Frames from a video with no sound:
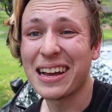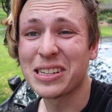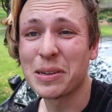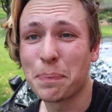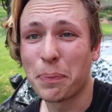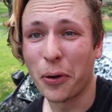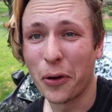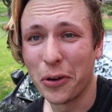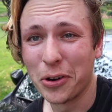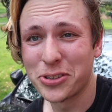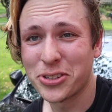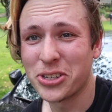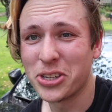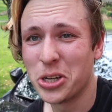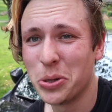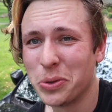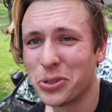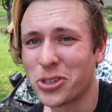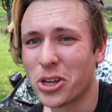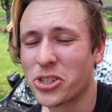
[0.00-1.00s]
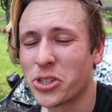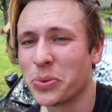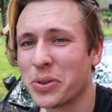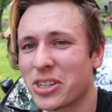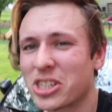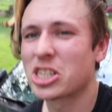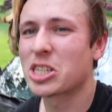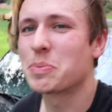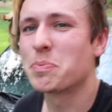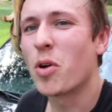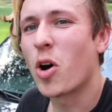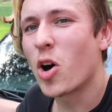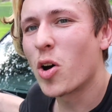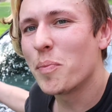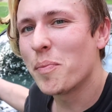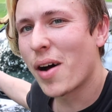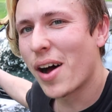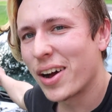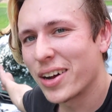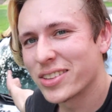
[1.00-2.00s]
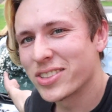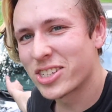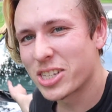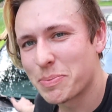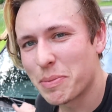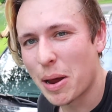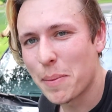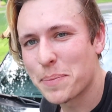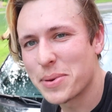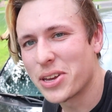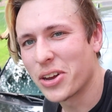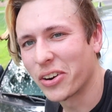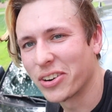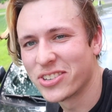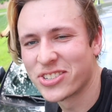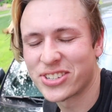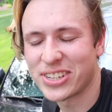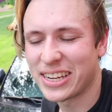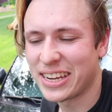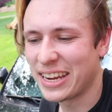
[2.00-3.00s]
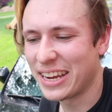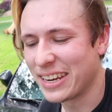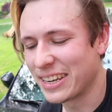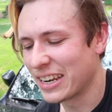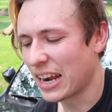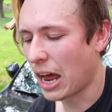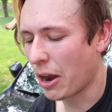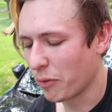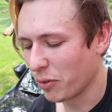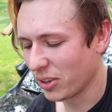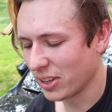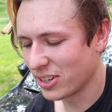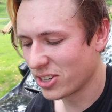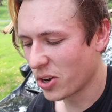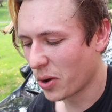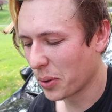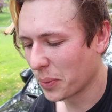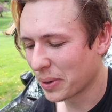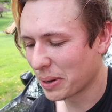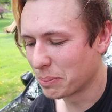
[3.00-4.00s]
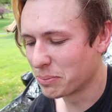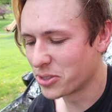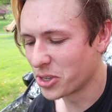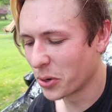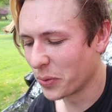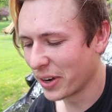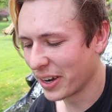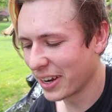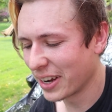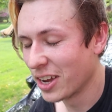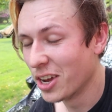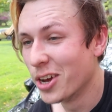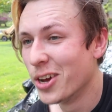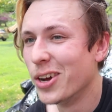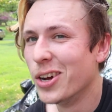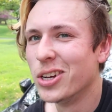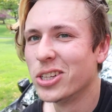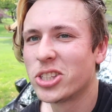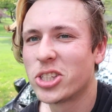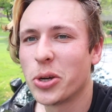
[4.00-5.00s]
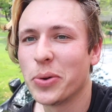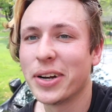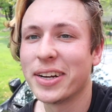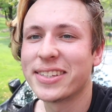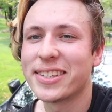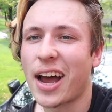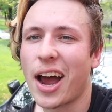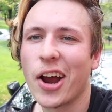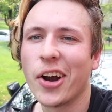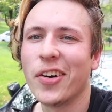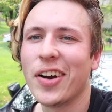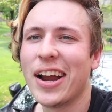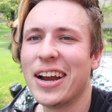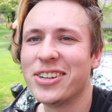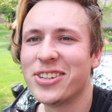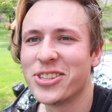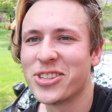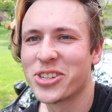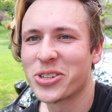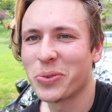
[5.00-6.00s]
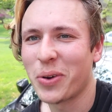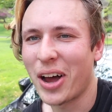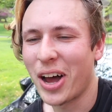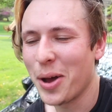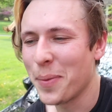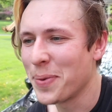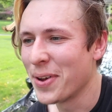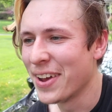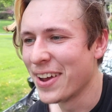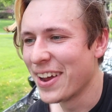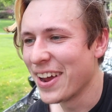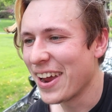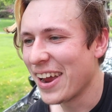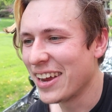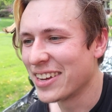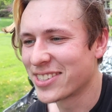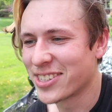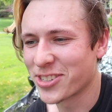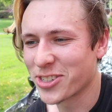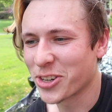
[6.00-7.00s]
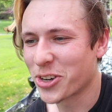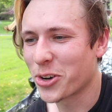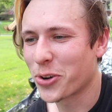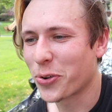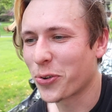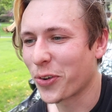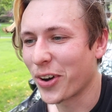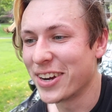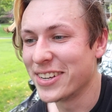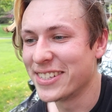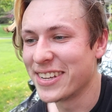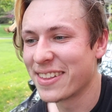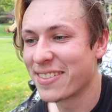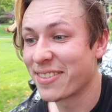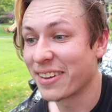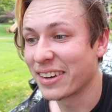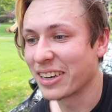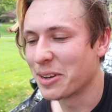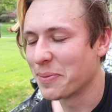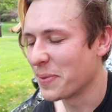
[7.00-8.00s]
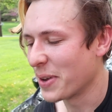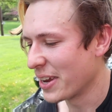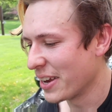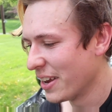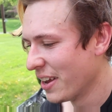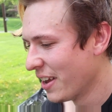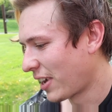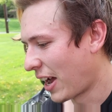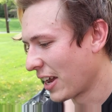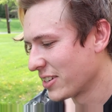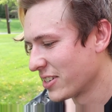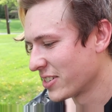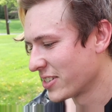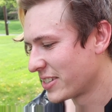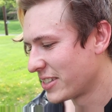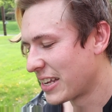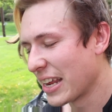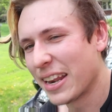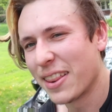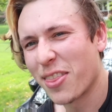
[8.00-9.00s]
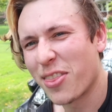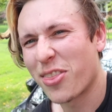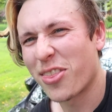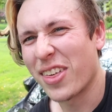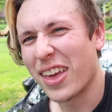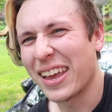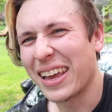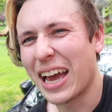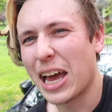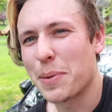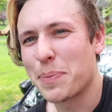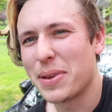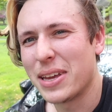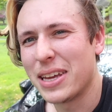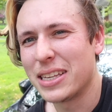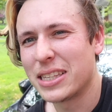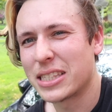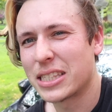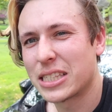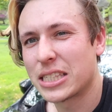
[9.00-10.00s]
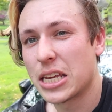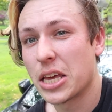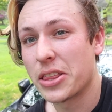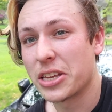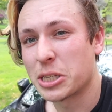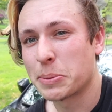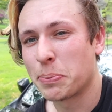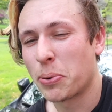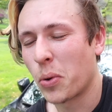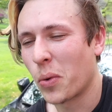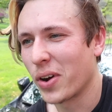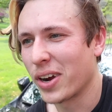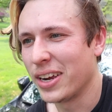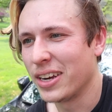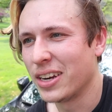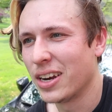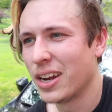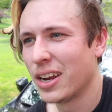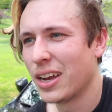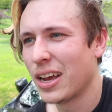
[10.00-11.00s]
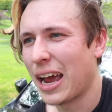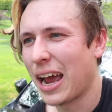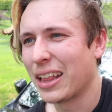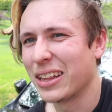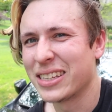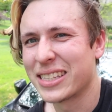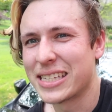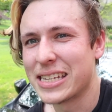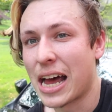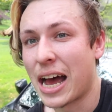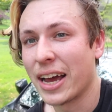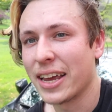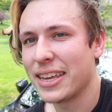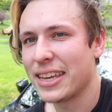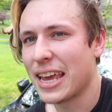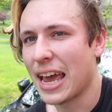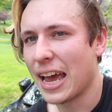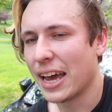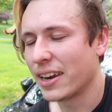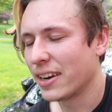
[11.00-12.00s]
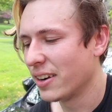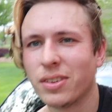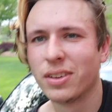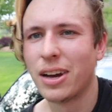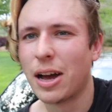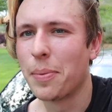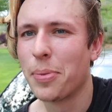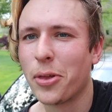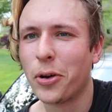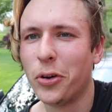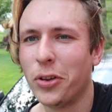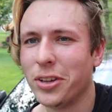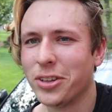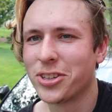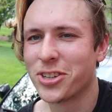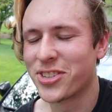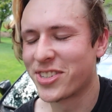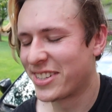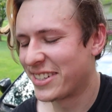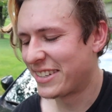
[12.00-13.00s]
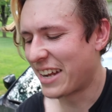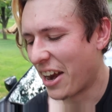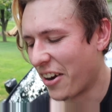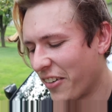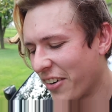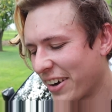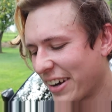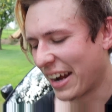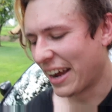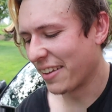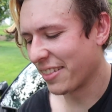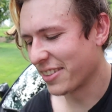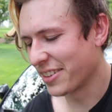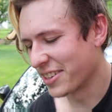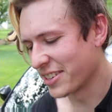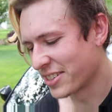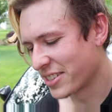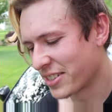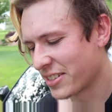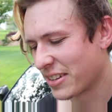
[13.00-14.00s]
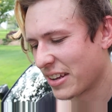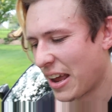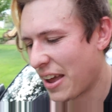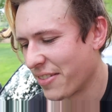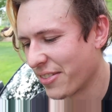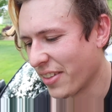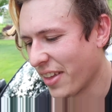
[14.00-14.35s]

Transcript: a person who was just doing small mods to my BRZ and not really knowing what I'm doing, to an entire engine swap is such a crazy thing to me. I just didn't think I'd be to this point. At least not yet. I'm literally just staring at this and